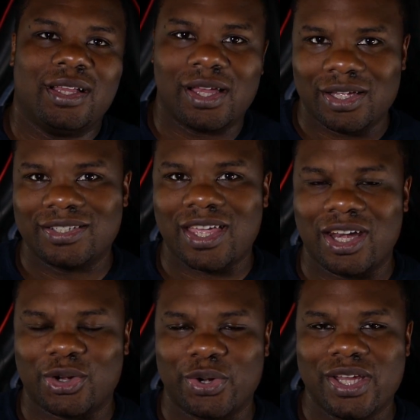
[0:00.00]
it's
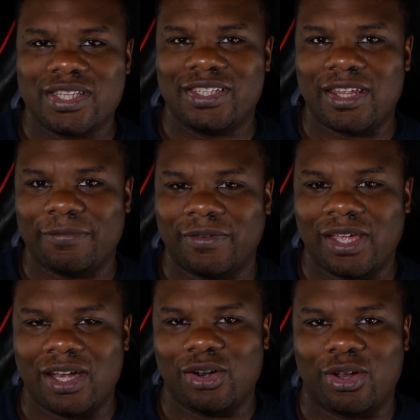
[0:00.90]
kind of crazy.
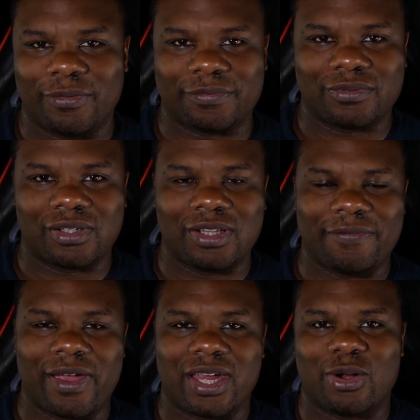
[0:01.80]
Definitely ended on a
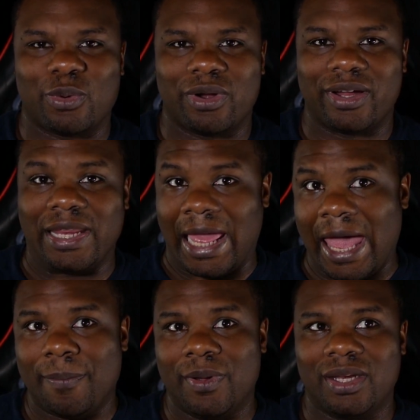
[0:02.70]
cliffhanger where it
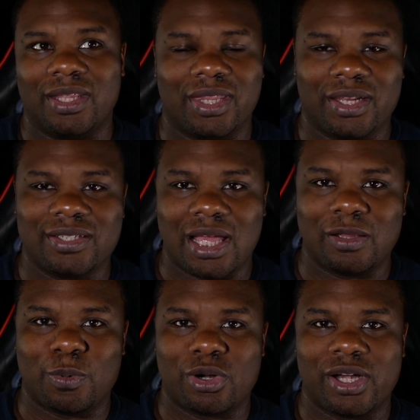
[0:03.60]
happened and they
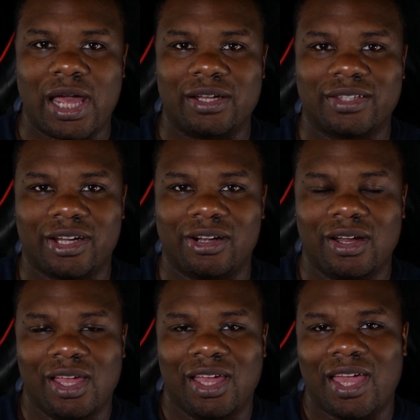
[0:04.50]
teleported out there